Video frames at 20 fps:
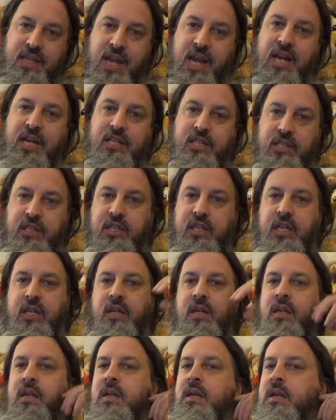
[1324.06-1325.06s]

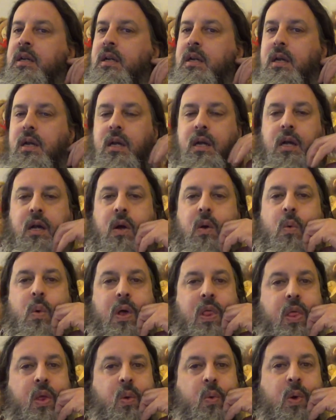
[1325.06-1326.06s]
actually uh,
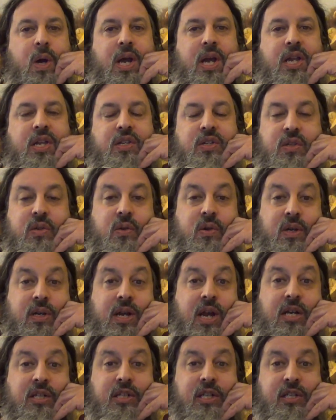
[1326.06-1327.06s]
one of the ways you can
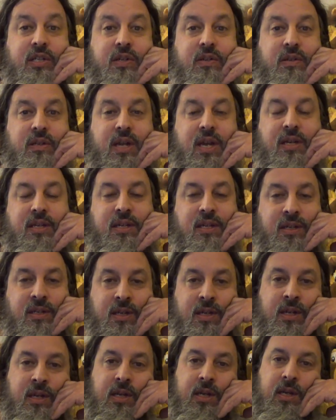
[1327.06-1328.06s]
actually do that.
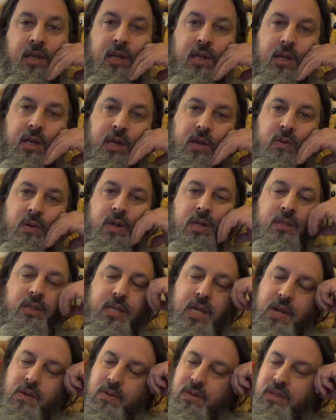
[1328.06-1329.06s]
Anyways,
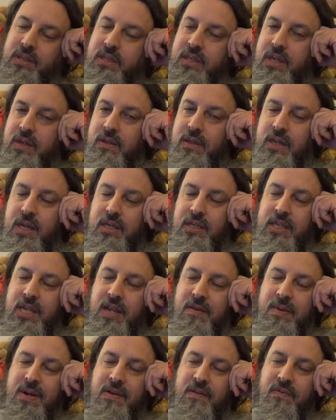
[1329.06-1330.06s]
I will see you in the next
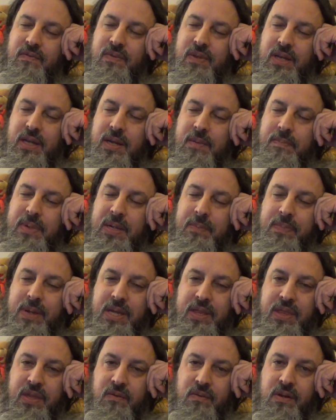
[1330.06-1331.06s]
segment of the Big
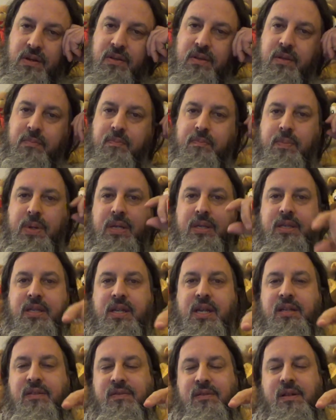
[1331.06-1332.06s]
Bang Theory
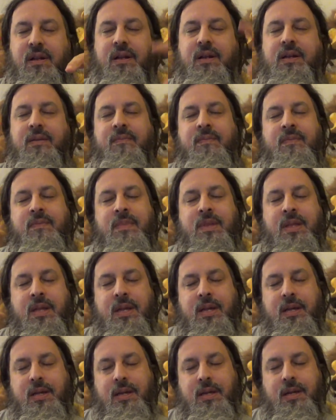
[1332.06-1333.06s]
BTS vlog.
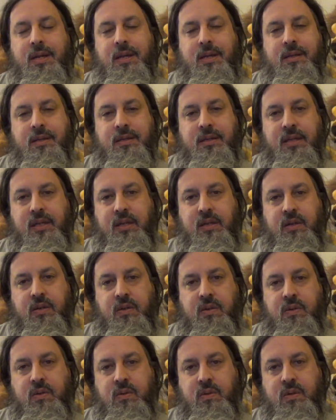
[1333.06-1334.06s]
I'll see
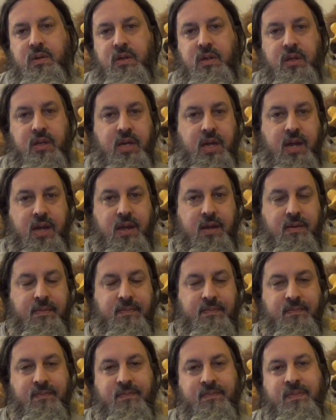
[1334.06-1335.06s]
you, yeah,
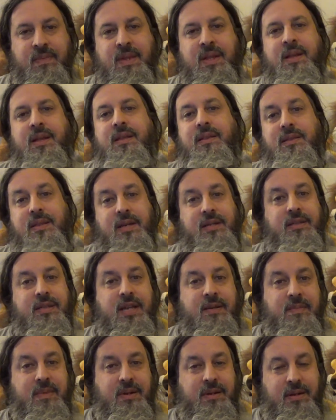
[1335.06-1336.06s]
next
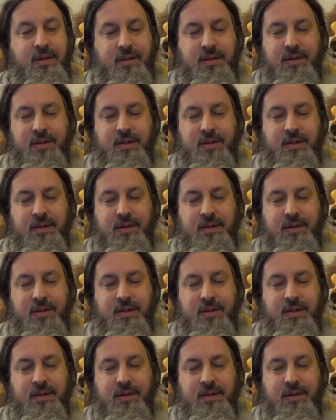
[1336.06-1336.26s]
segment.